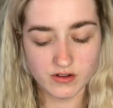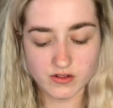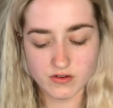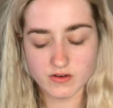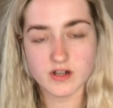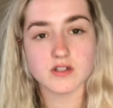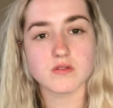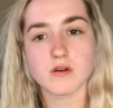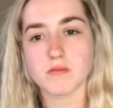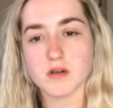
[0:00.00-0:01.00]
through it.
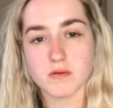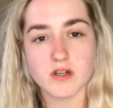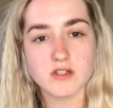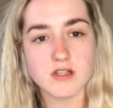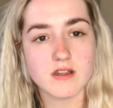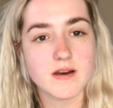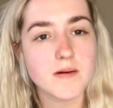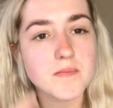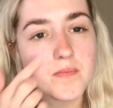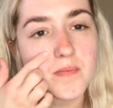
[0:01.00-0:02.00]
So I'm going to be using that.